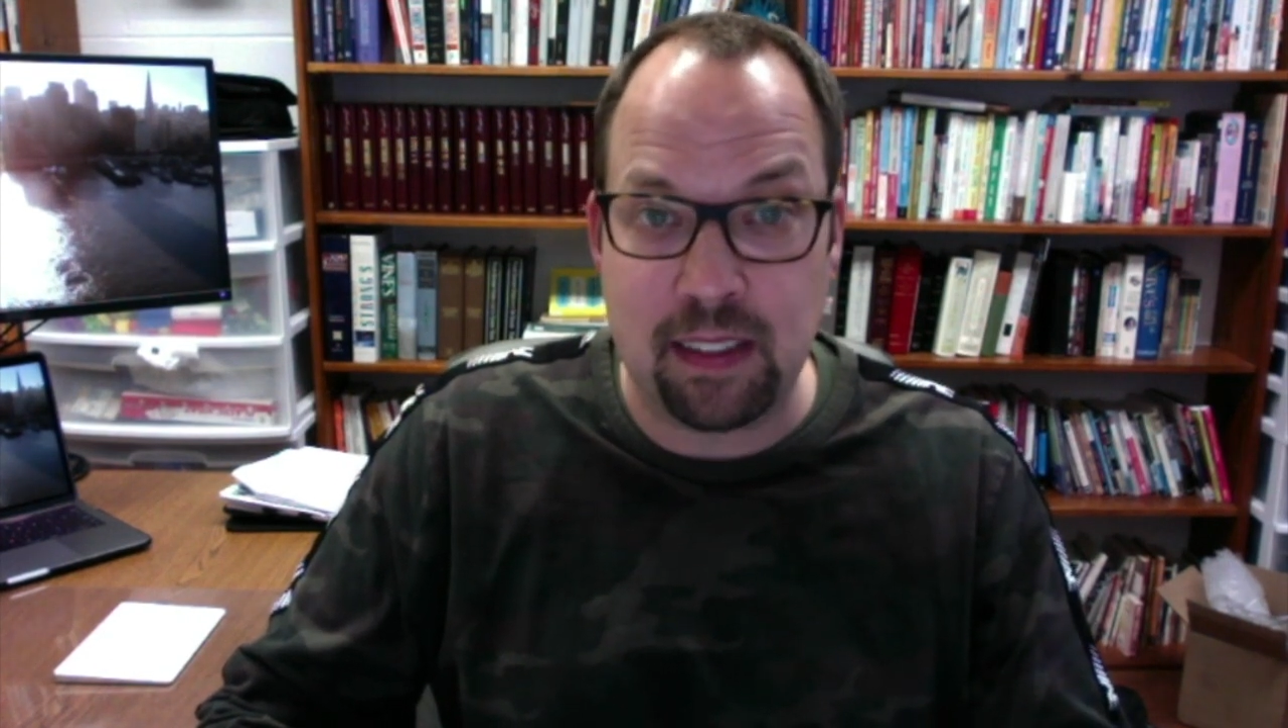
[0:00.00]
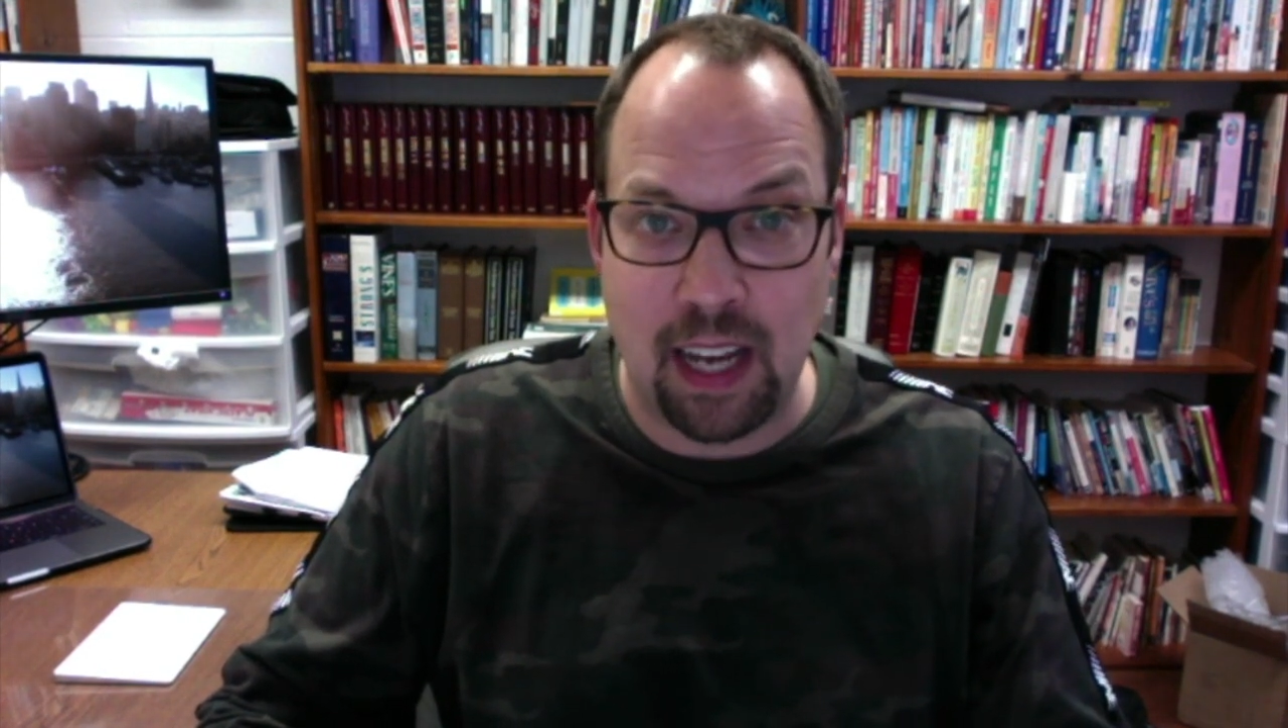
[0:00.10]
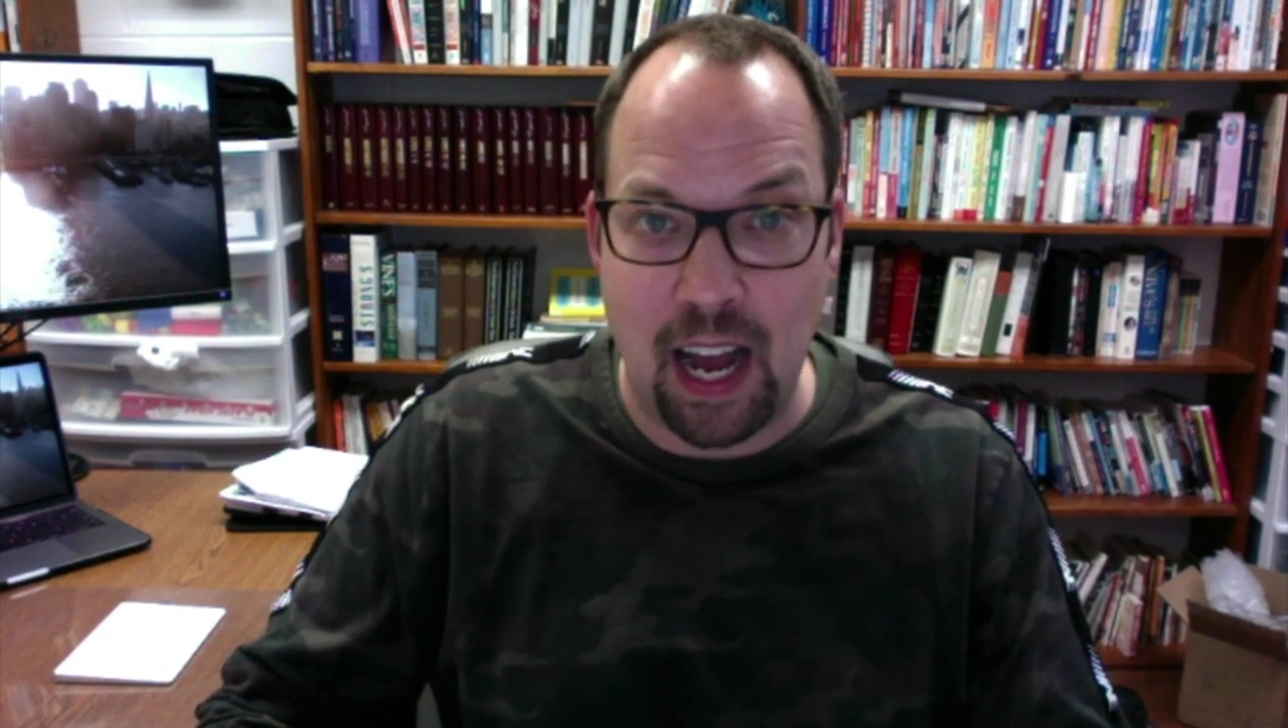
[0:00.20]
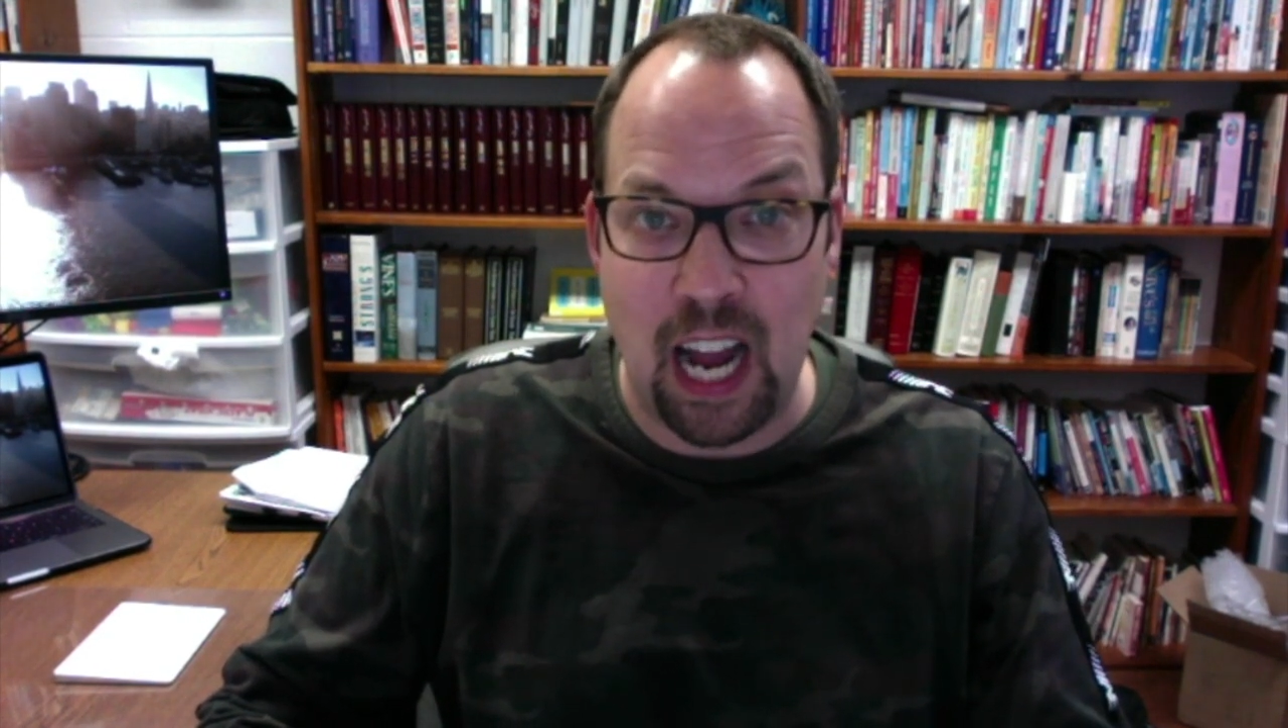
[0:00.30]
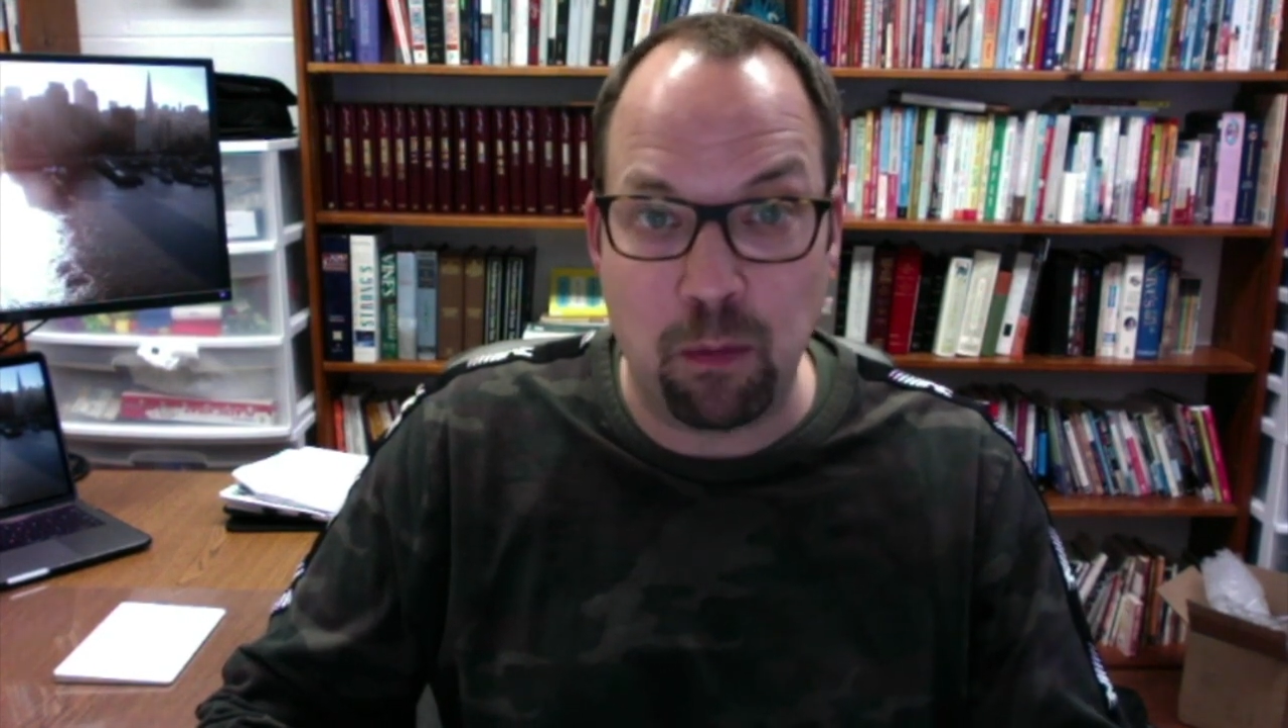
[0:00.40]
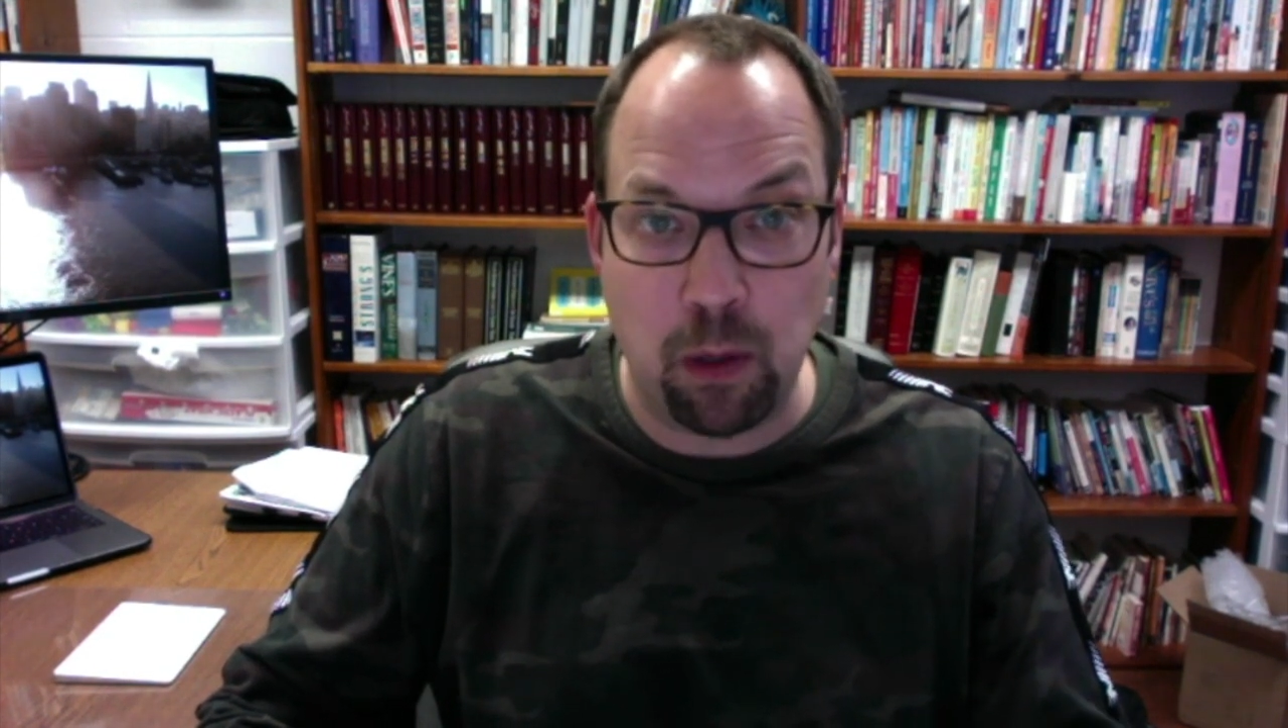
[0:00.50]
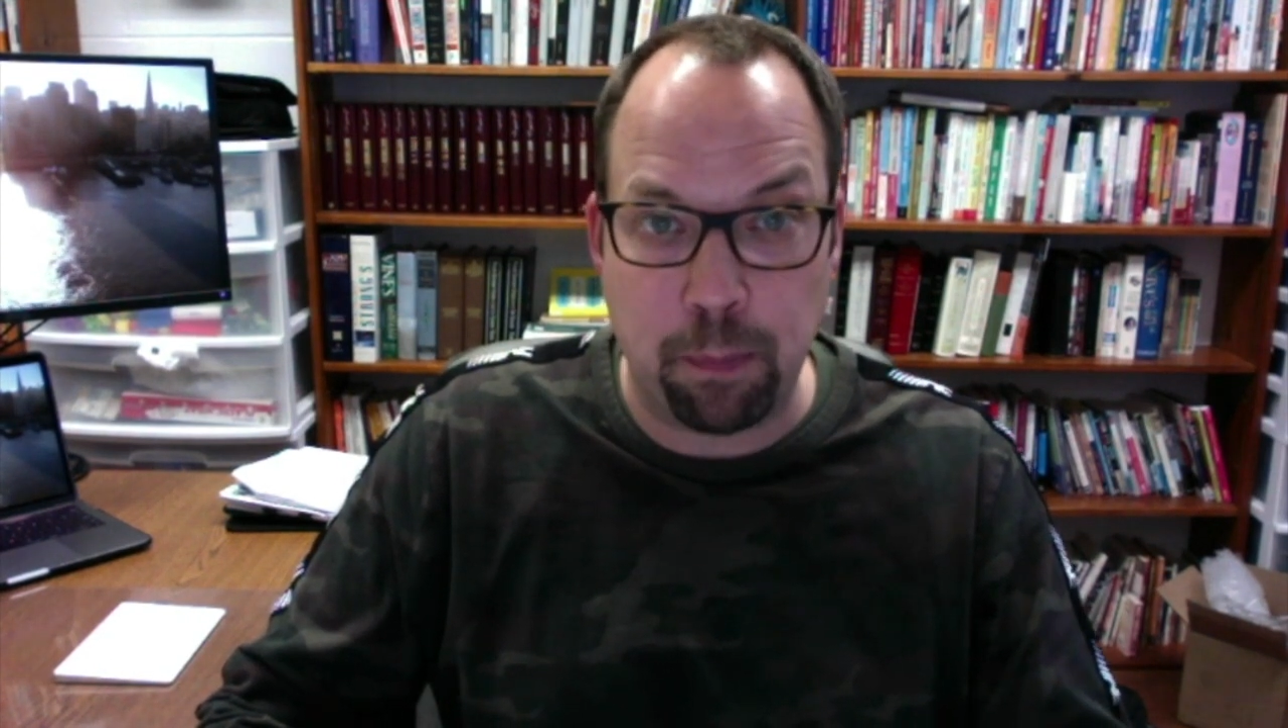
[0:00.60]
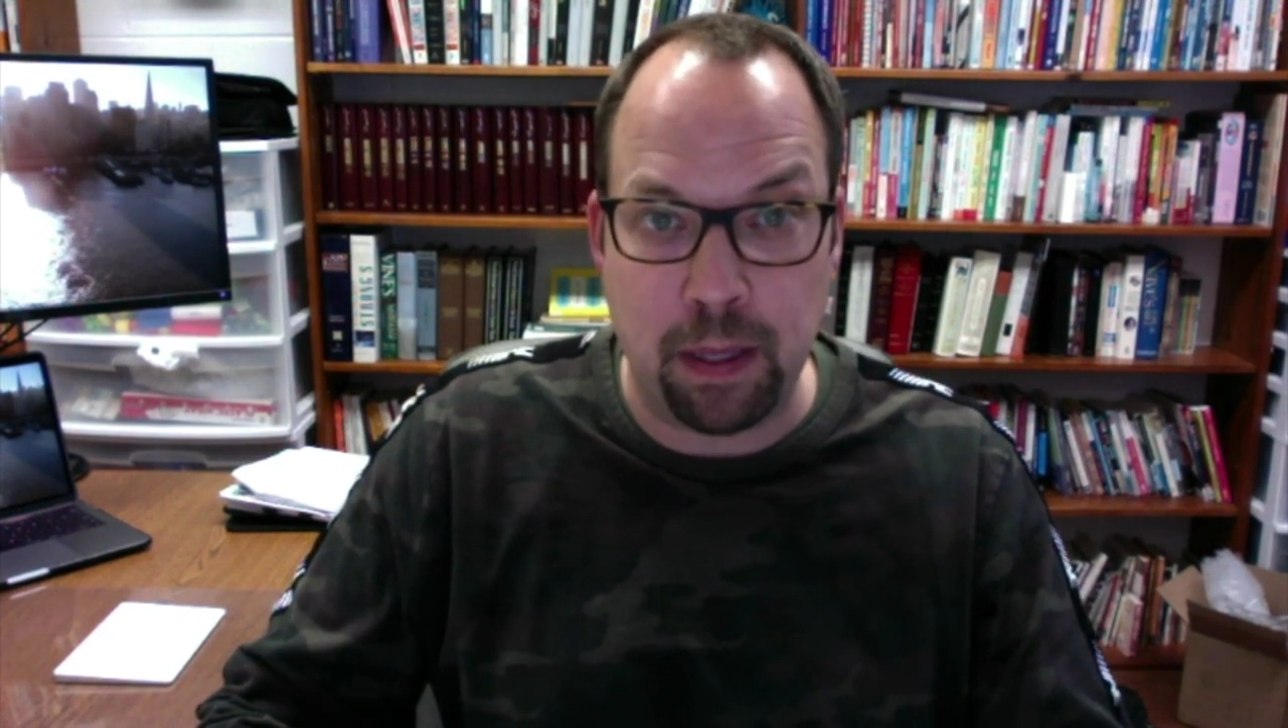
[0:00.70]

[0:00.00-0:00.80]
time with